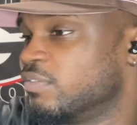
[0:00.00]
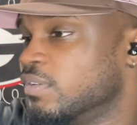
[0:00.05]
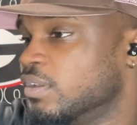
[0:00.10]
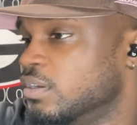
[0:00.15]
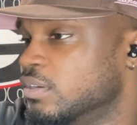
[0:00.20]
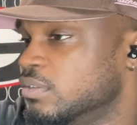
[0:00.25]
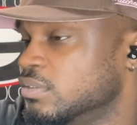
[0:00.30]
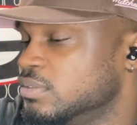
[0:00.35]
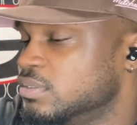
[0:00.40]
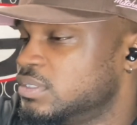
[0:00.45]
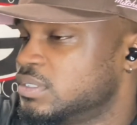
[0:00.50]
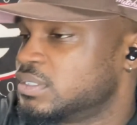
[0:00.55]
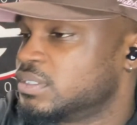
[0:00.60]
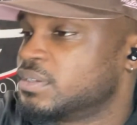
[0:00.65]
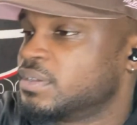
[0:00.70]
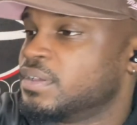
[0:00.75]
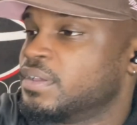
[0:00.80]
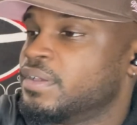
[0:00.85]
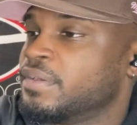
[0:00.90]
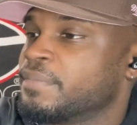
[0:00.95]
flows,
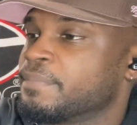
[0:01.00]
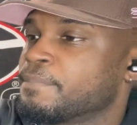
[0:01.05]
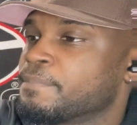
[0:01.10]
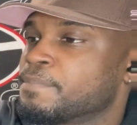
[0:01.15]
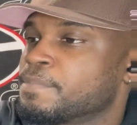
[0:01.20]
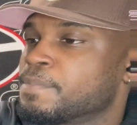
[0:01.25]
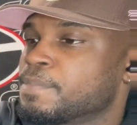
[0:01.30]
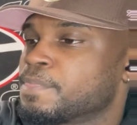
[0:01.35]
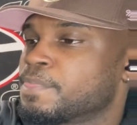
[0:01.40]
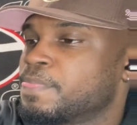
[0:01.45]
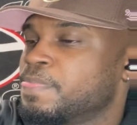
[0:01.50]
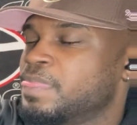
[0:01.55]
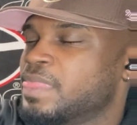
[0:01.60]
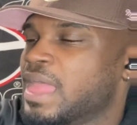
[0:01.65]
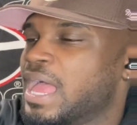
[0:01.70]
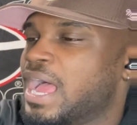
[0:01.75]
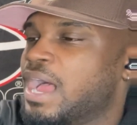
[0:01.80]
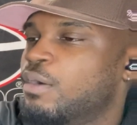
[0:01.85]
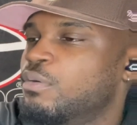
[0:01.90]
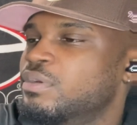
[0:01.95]

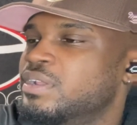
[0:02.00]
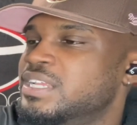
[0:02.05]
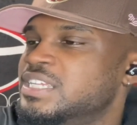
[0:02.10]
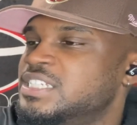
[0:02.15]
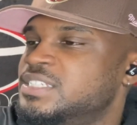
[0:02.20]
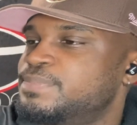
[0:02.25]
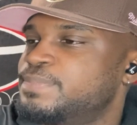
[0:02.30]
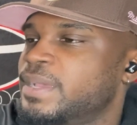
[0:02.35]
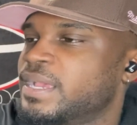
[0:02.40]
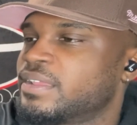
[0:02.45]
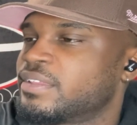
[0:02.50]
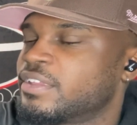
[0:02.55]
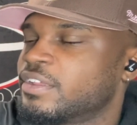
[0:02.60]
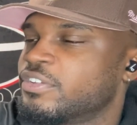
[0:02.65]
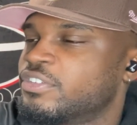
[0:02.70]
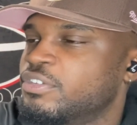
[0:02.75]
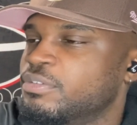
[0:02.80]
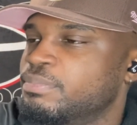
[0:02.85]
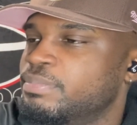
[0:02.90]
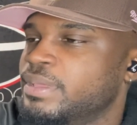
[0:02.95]
I would expect there
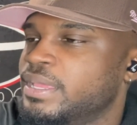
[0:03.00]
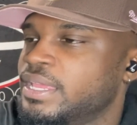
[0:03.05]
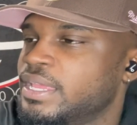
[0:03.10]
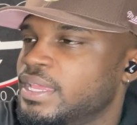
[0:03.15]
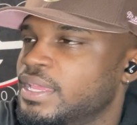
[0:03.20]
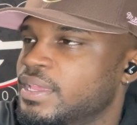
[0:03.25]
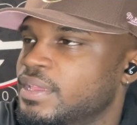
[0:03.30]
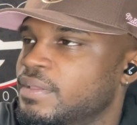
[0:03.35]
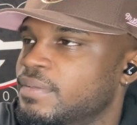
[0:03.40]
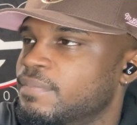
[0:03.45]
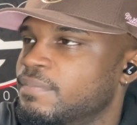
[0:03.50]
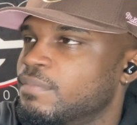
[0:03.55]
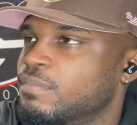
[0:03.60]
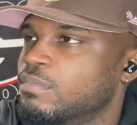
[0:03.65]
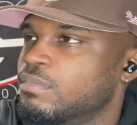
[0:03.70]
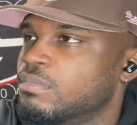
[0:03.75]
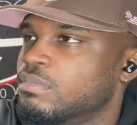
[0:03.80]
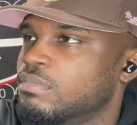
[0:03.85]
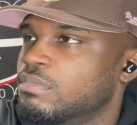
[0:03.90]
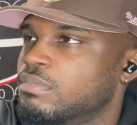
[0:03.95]
to be,
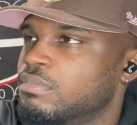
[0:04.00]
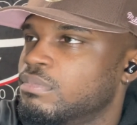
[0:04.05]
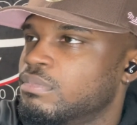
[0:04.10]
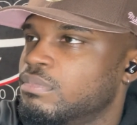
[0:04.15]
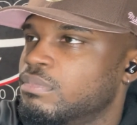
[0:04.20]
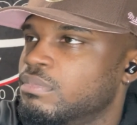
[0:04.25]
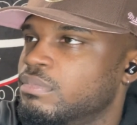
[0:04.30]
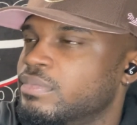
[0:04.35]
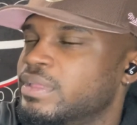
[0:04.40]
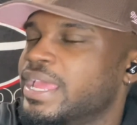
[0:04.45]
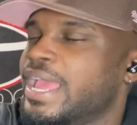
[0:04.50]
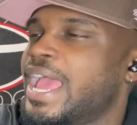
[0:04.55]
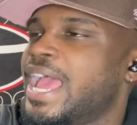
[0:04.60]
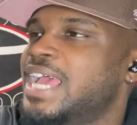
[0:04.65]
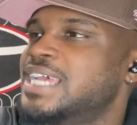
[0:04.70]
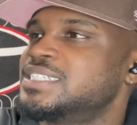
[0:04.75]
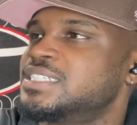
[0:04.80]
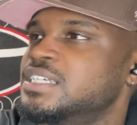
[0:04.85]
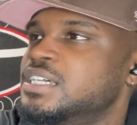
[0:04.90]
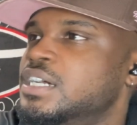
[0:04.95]
it
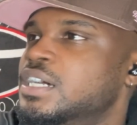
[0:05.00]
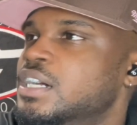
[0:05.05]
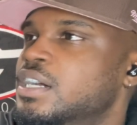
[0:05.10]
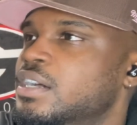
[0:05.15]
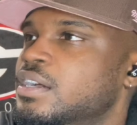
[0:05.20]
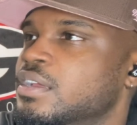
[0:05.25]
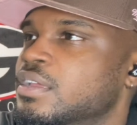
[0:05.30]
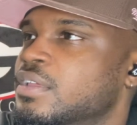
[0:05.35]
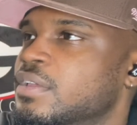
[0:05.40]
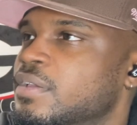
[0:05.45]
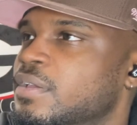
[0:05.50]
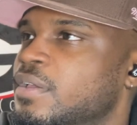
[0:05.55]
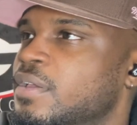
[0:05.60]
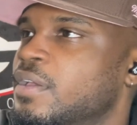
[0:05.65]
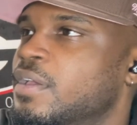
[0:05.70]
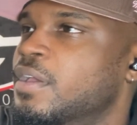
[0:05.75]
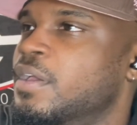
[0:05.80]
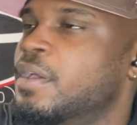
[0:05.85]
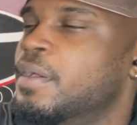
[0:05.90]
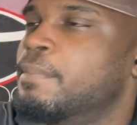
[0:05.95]
has a hook,
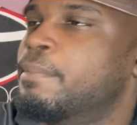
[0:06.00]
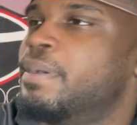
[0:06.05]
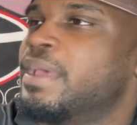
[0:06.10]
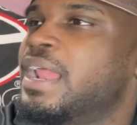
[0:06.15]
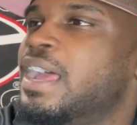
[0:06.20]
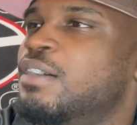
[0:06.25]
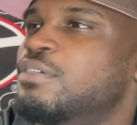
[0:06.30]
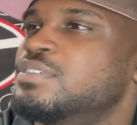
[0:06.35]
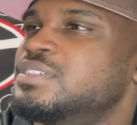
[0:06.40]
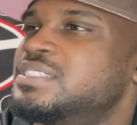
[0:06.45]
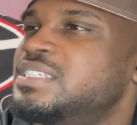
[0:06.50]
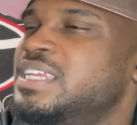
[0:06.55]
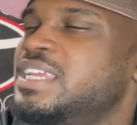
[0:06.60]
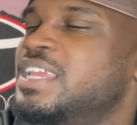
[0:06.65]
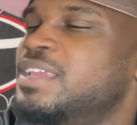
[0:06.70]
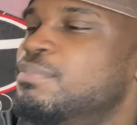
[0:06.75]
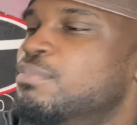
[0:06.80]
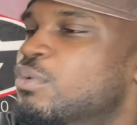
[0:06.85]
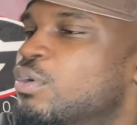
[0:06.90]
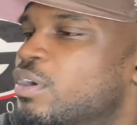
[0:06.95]
but I was
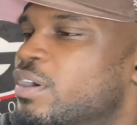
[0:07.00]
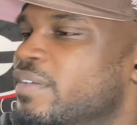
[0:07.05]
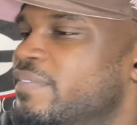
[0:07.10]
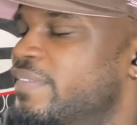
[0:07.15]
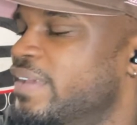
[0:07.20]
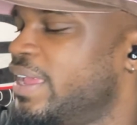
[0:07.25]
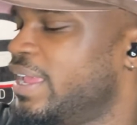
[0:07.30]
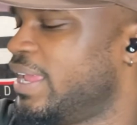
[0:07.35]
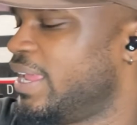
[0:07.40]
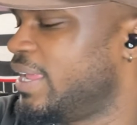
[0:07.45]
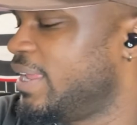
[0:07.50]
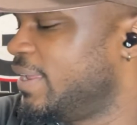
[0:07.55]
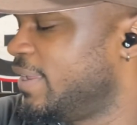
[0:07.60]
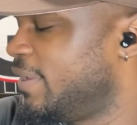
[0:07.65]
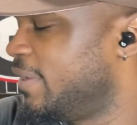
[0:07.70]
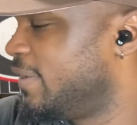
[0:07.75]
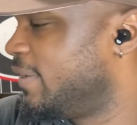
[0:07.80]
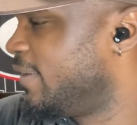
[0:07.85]
thinking more of a,